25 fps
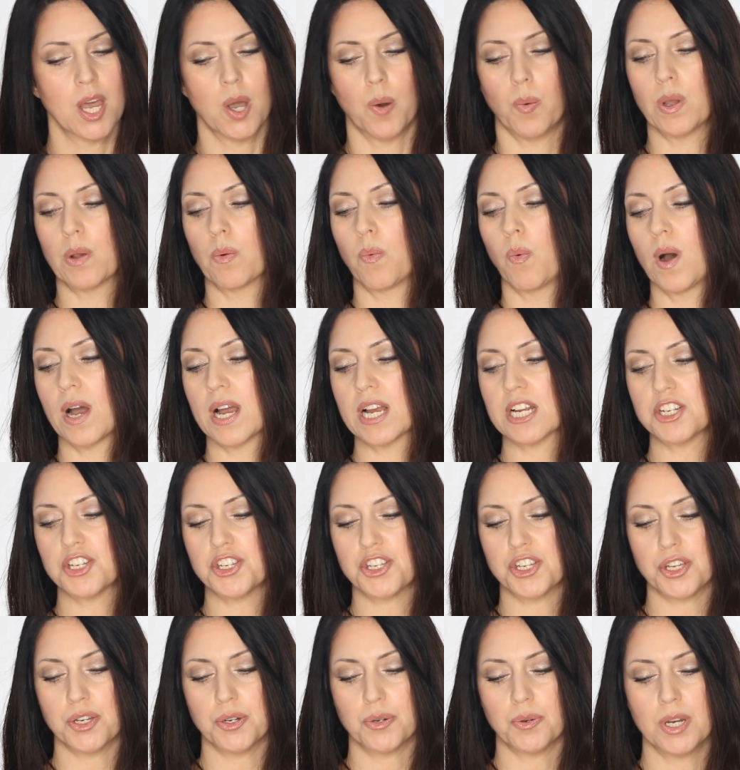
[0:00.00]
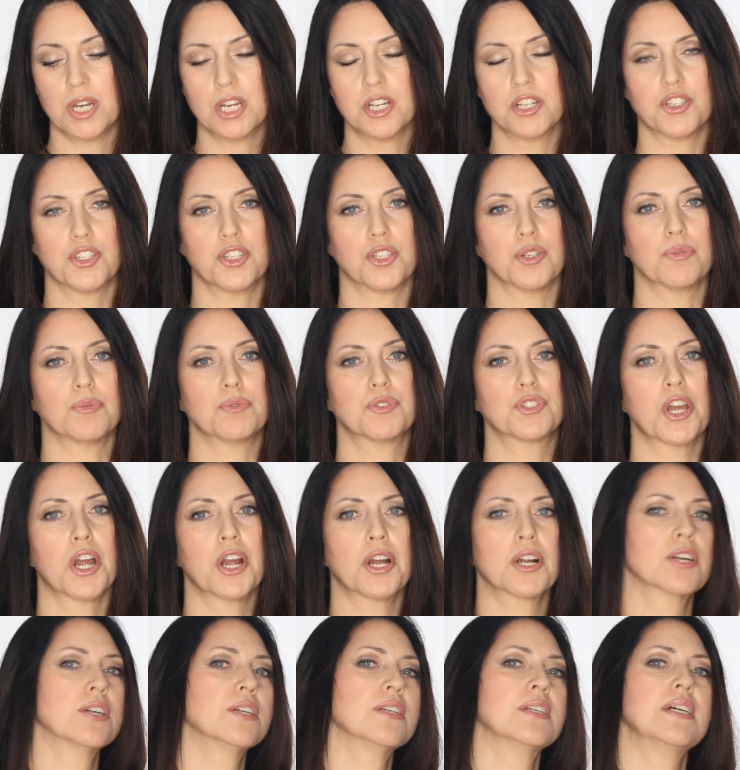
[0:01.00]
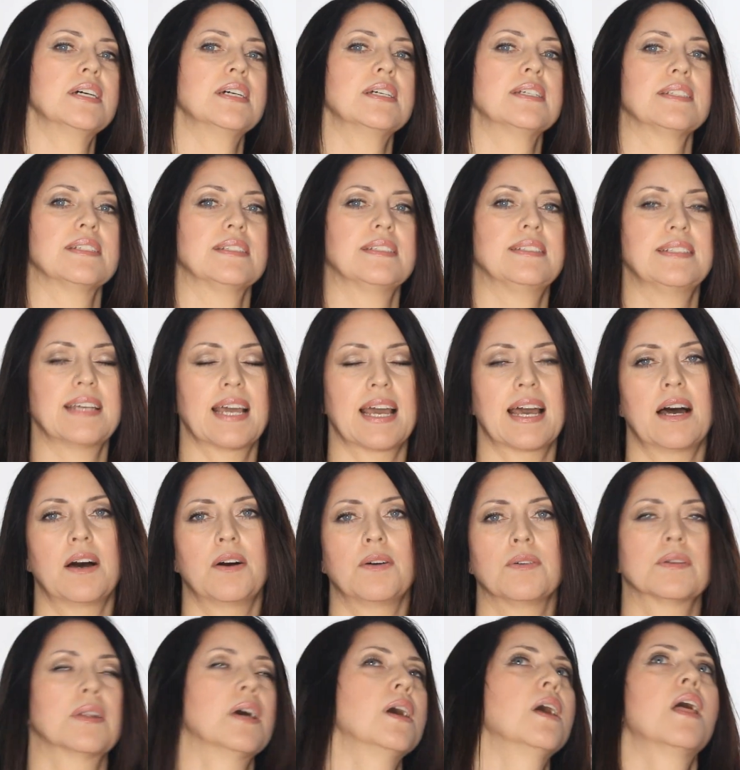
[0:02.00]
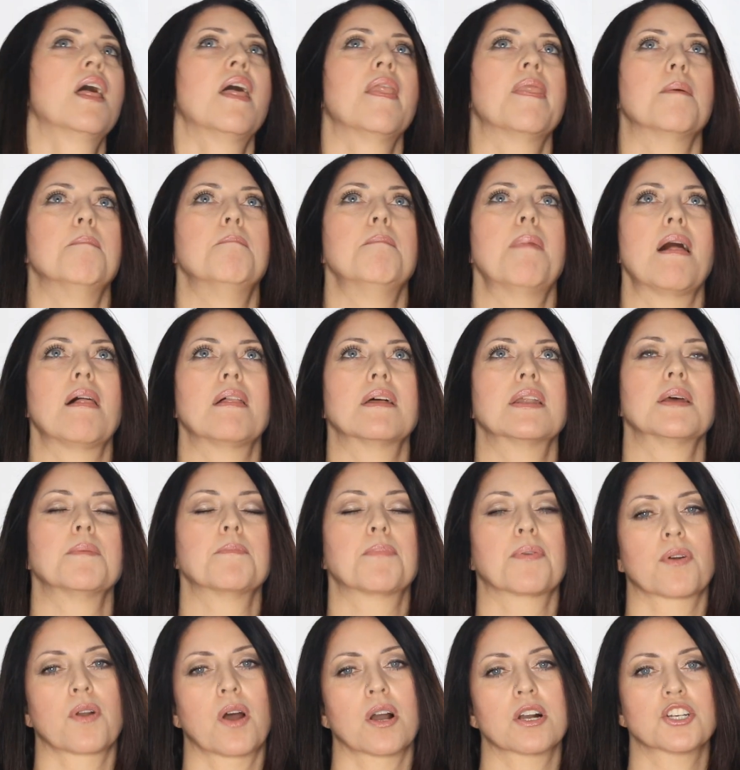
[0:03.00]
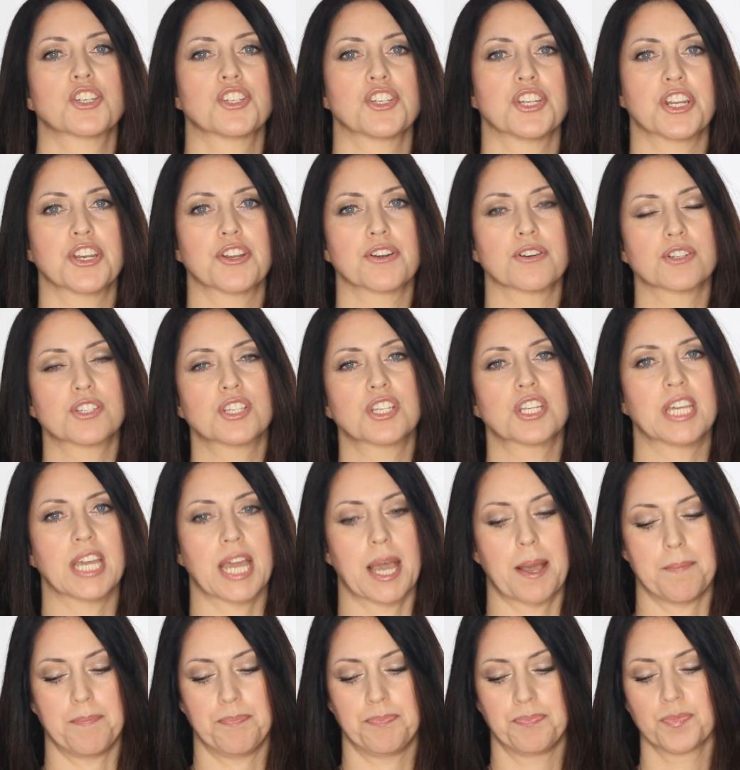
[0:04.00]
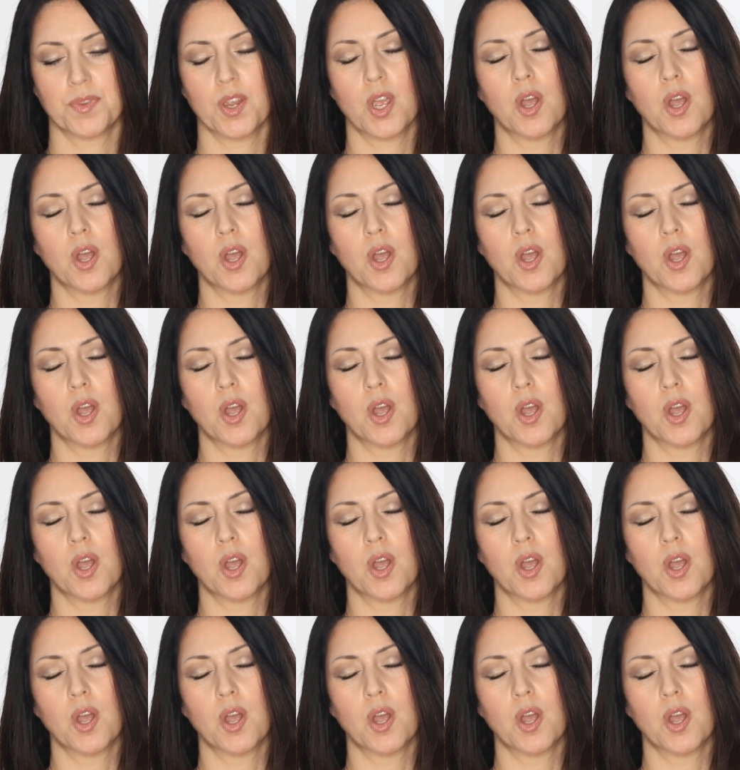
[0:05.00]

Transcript: We want you to turn down the melanin production in your skin.